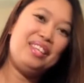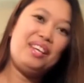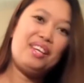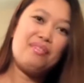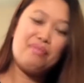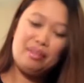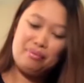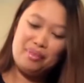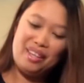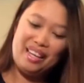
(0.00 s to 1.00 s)
and one
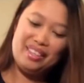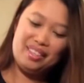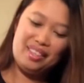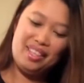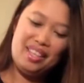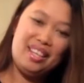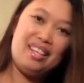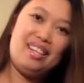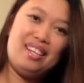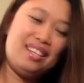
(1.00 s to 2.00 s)
for Ate
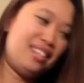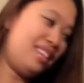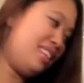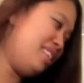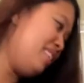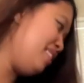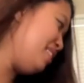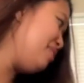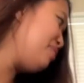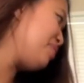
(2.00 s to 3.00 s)
Tina,
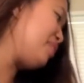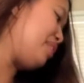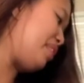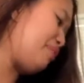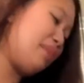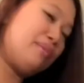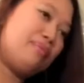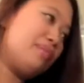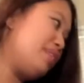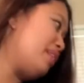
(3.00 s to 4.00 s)
her
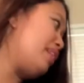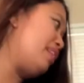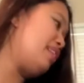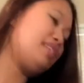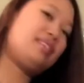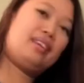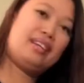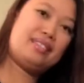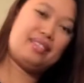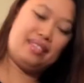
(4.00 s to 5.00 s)

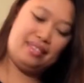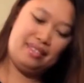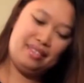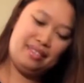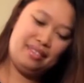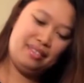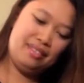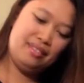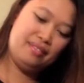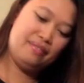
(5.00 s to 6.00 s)
cousin
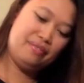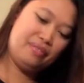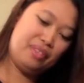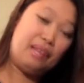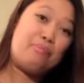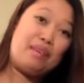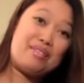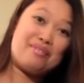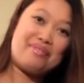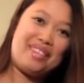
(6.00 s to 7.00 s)
and
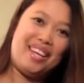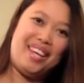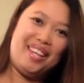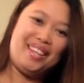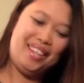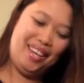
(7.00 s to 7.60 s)
best friend.